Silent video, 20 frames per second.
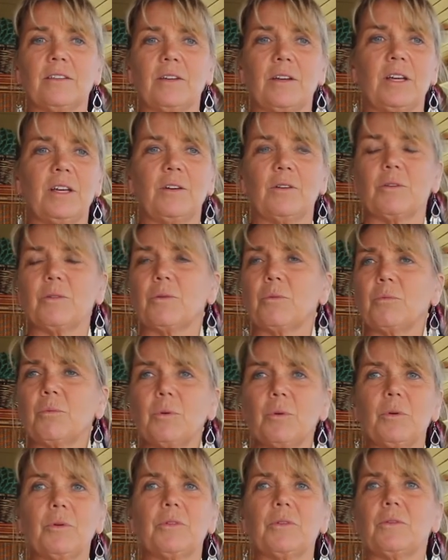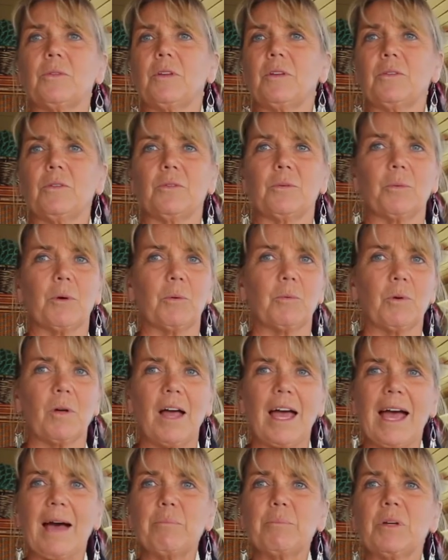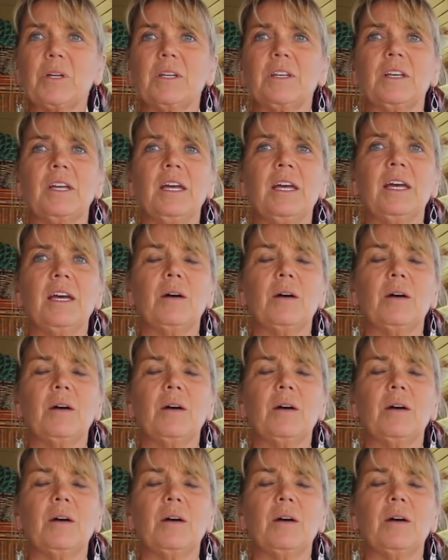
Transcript: that here are the rules or this is what will happen,